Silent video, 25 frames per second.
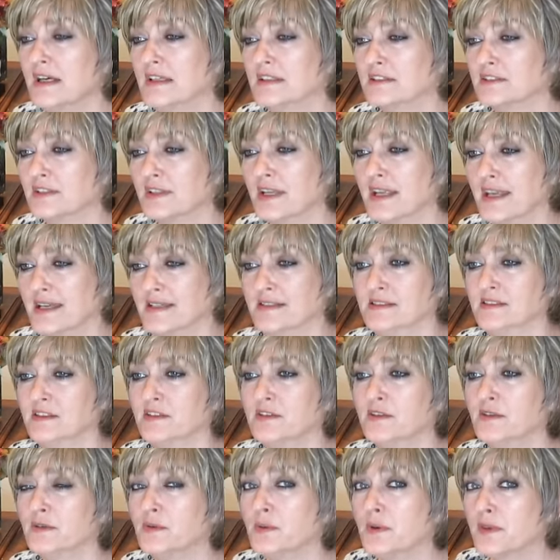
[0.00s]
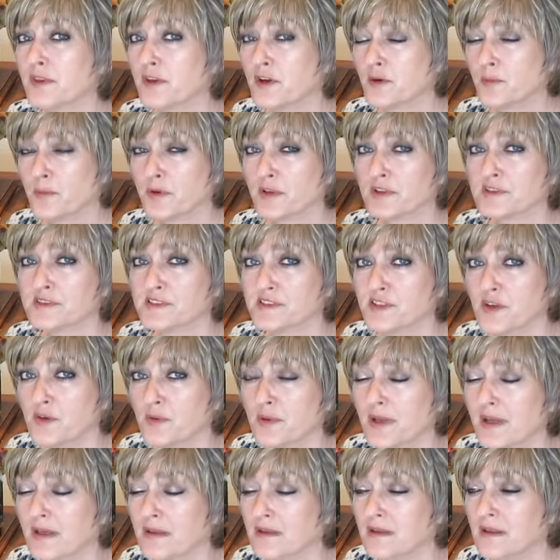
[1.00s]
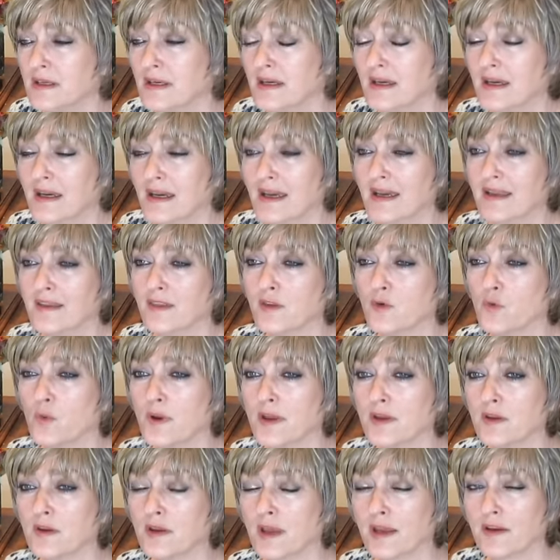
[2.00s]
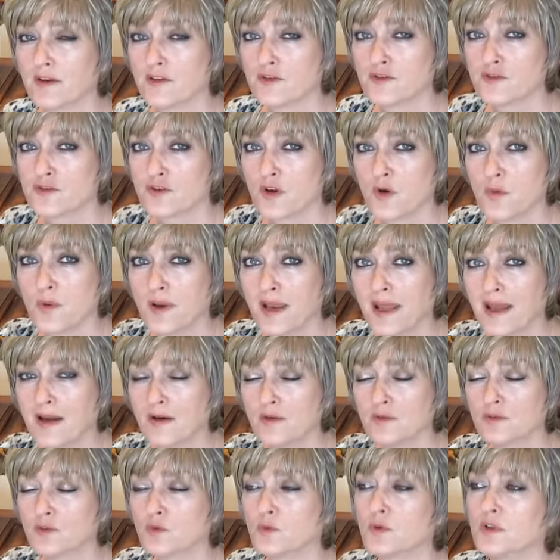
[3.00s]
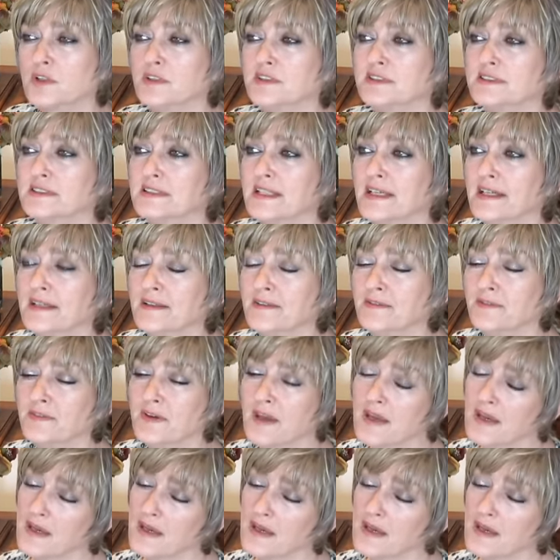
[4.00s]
so it has to do with your persona and the way you kind of show it out towards life.